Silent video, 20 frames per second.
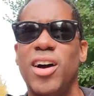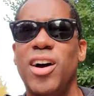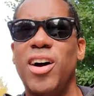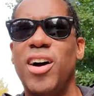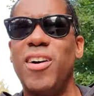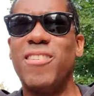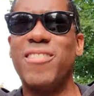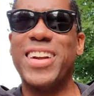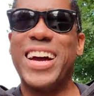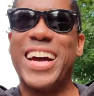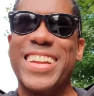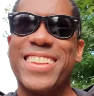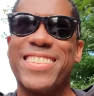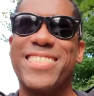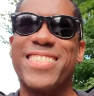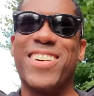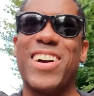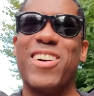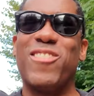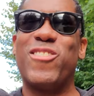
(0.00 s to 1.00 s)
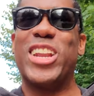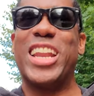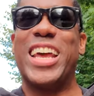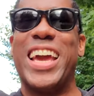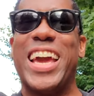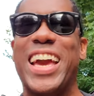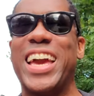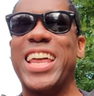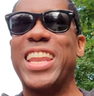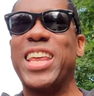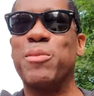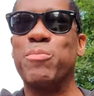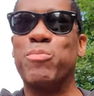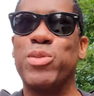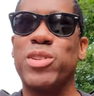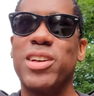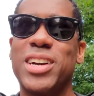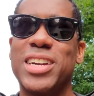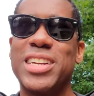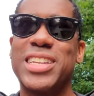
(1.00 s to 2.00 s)
All right, so I went ahead and
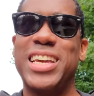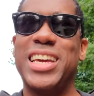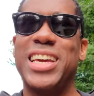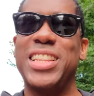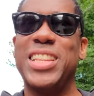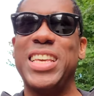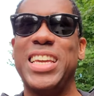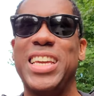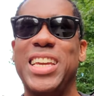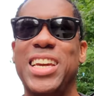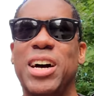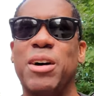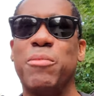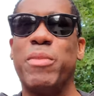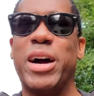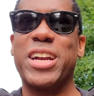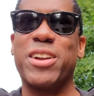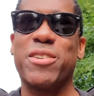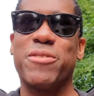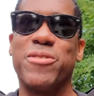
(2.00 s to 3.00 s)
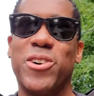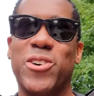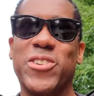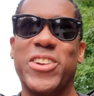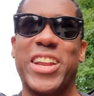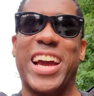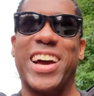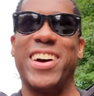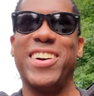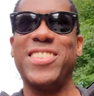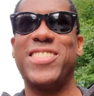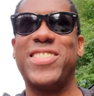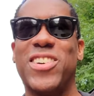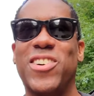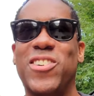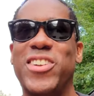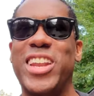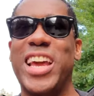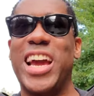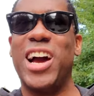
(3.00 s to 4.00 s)
plugged in the uh, microphone now.
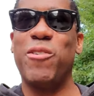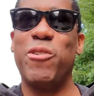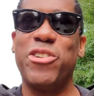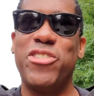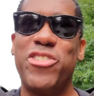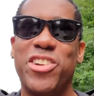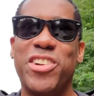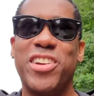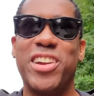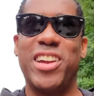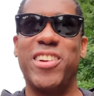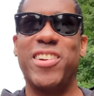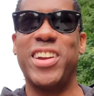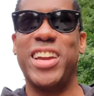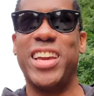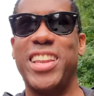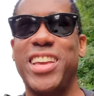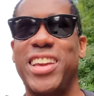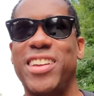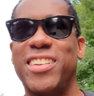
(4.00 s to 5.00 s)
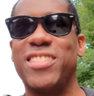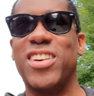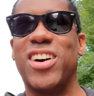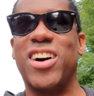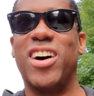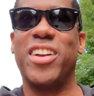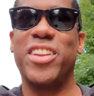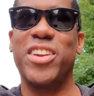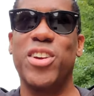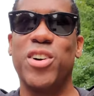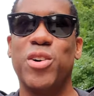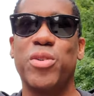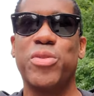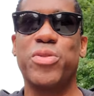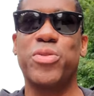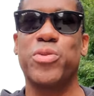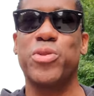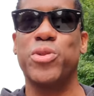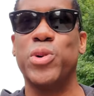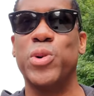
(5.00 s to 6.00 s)
So now what you're hearing is audio
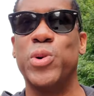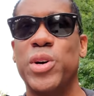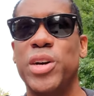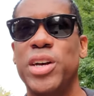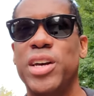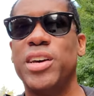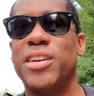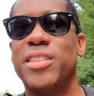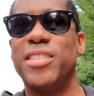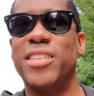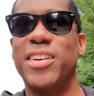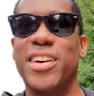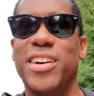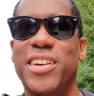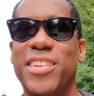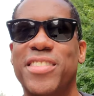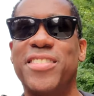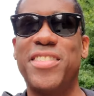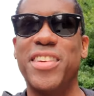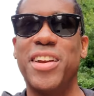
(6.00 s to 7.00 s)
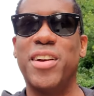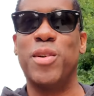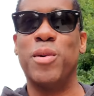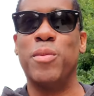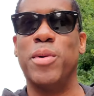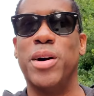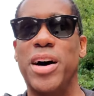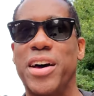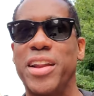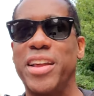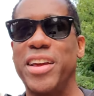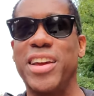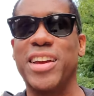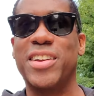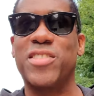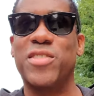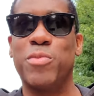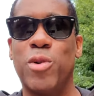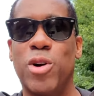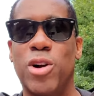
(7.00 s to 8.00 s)
through the
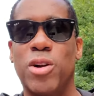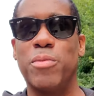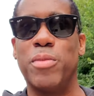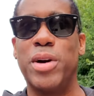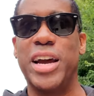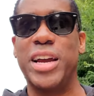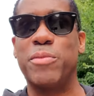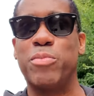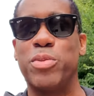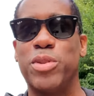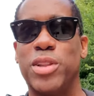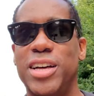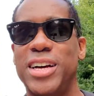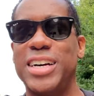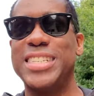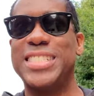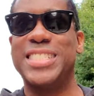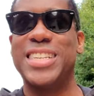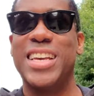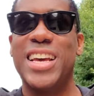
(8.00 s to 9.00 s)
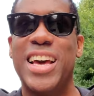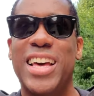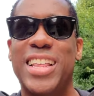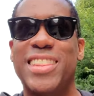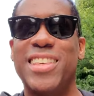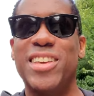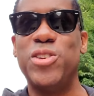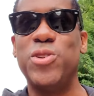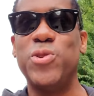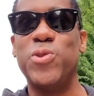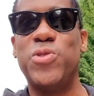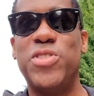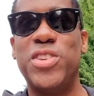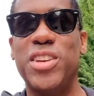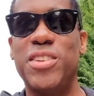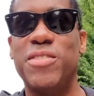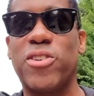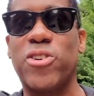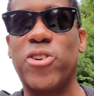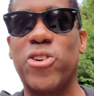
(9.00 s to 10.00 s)
Saramonic Smart Mic Plus, the
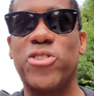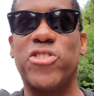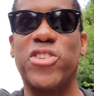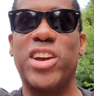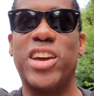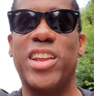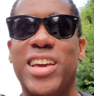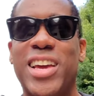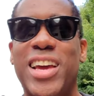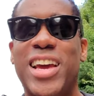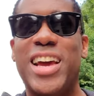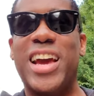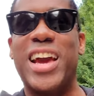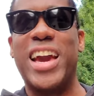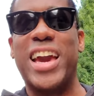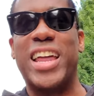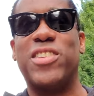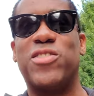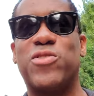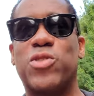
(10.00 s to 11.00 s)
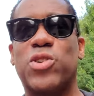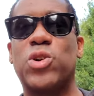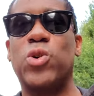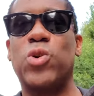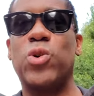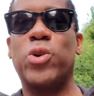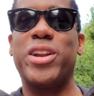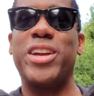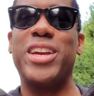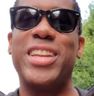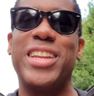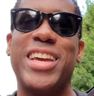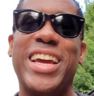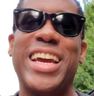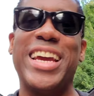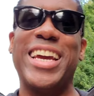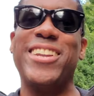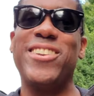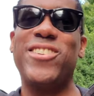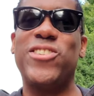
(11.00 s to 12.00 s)
UC version, and it's recording
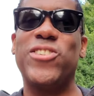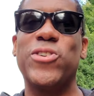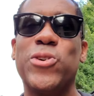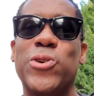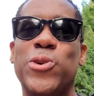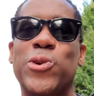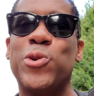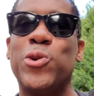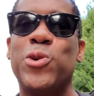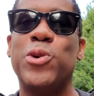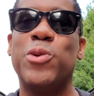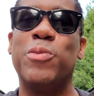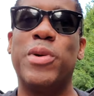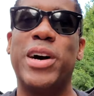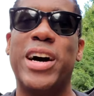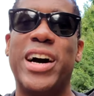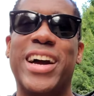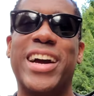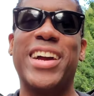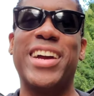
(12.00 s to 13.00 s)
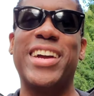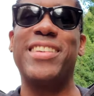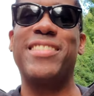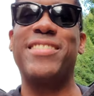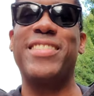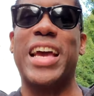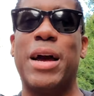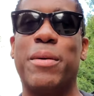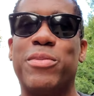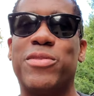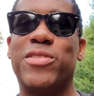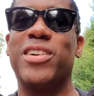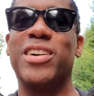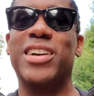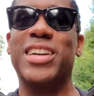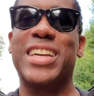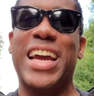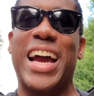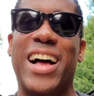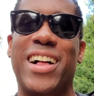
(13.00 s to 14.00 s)
into my
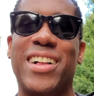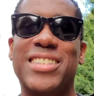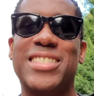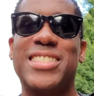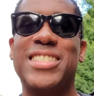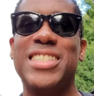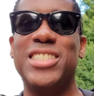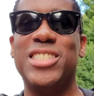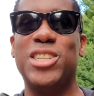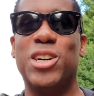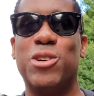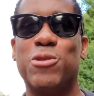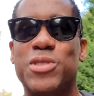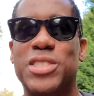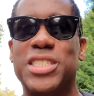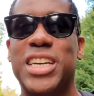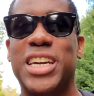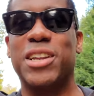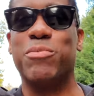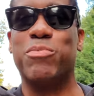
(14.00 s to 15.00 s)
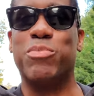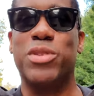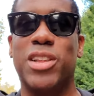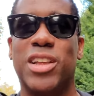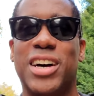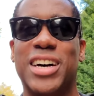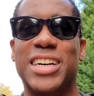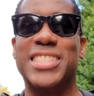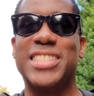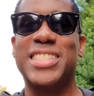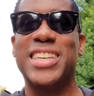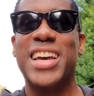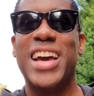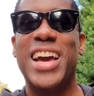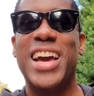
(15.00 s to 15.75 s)
Samsung Galaxy Note 10 Plus,